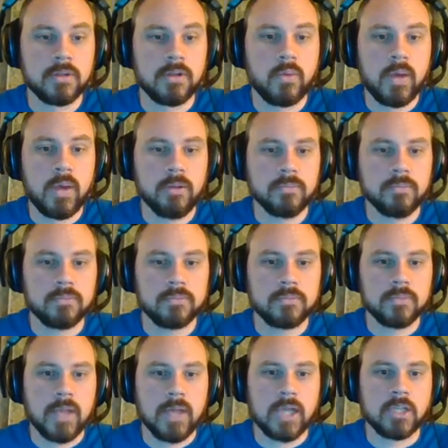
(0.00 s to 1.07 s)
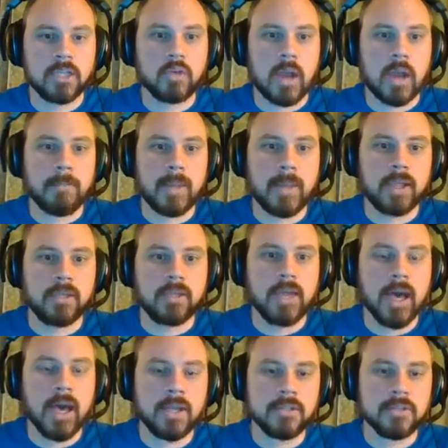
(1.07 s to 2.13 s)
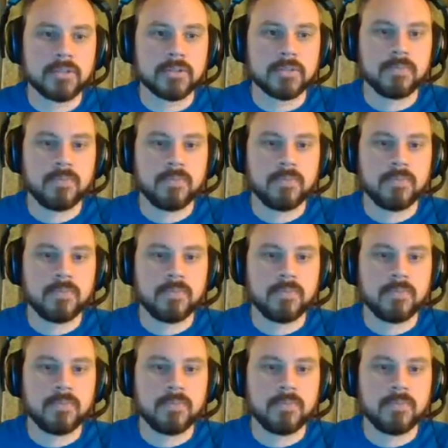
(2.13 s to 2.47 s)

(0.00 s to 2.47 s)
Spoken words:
Well, I grab my guys.